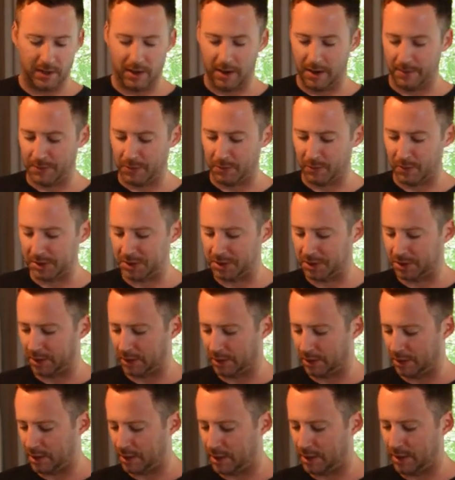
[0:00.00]
I mean, once you get
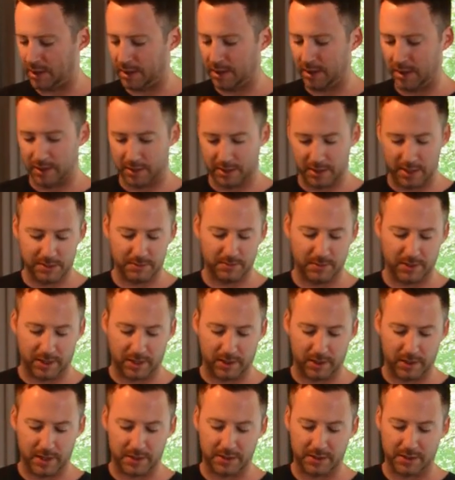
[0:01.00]
good at it, it does make a
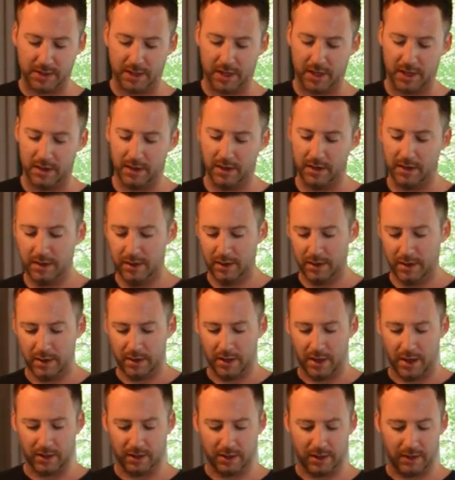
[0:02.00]
nice cut.
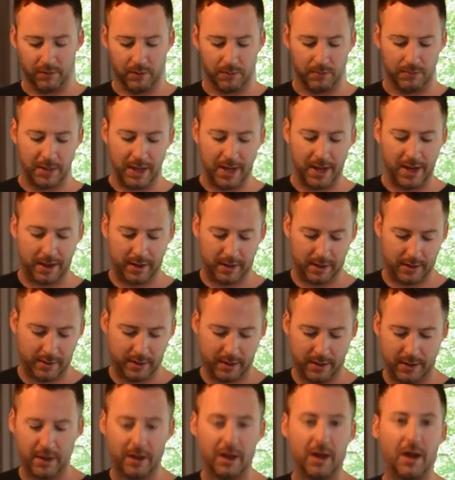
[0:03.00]
I'll give them that.
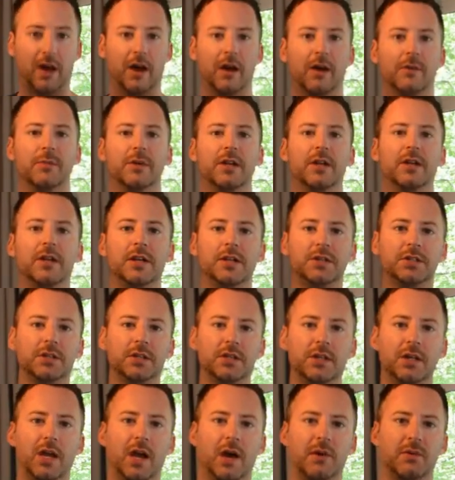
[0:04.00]
But
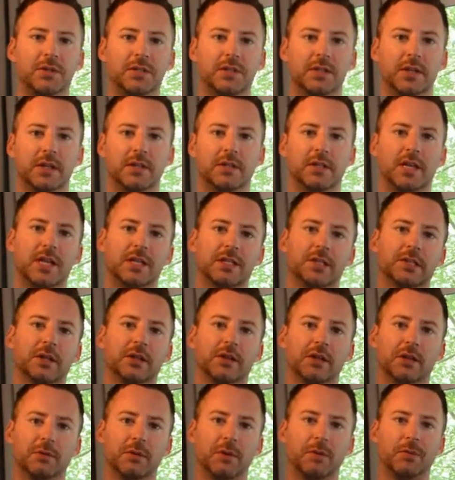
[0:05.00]
initially, I would say it takes a
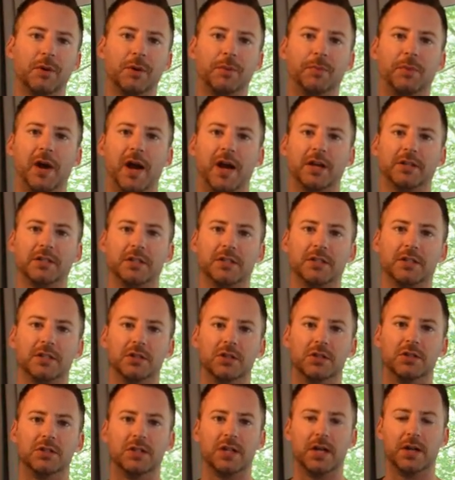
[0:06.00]
little bit more practice than your
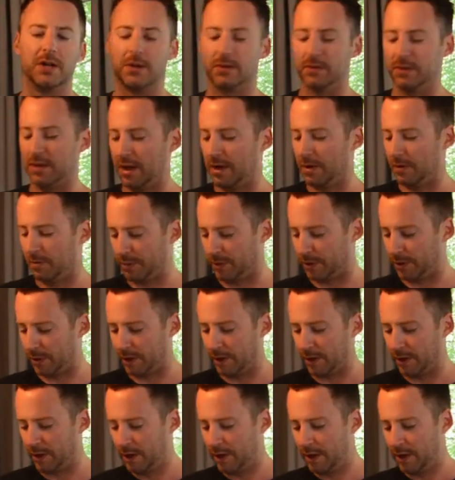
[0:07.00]
standard letter opener.
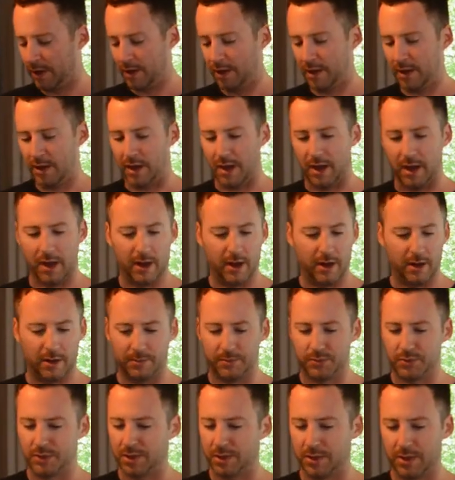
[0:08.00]

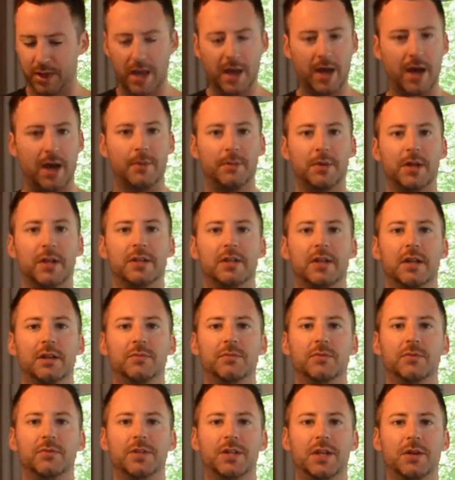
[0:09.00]
So yeah, I mean, it
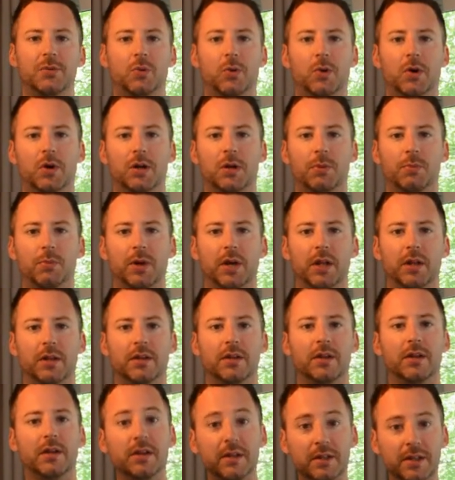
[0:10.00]
did work, but
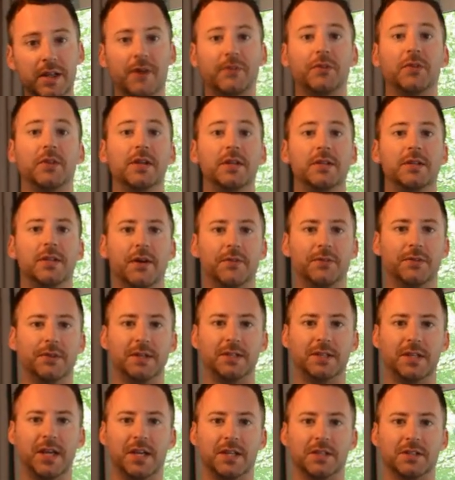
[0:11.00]
definitely
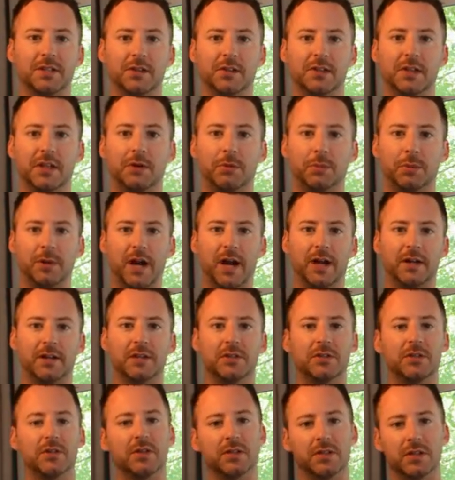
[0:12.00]
takes a little practice.
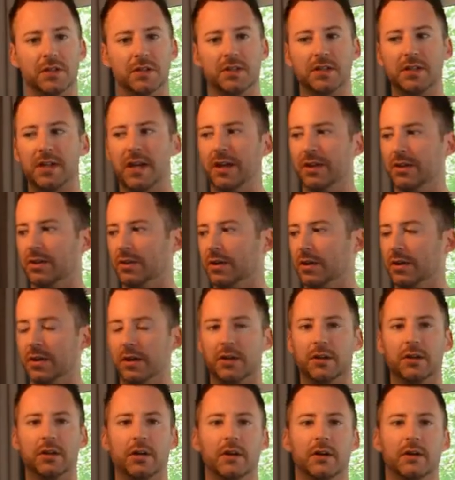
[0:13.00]
There's a slight learning
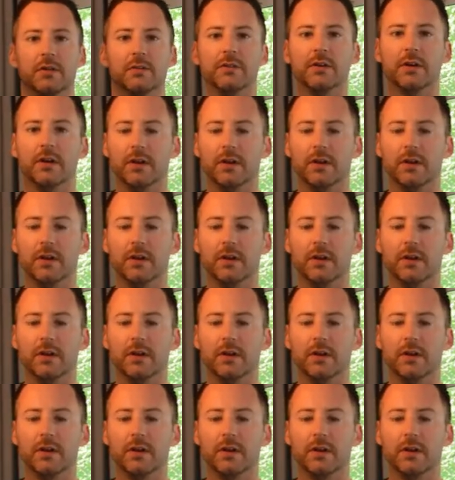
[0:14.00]
curve.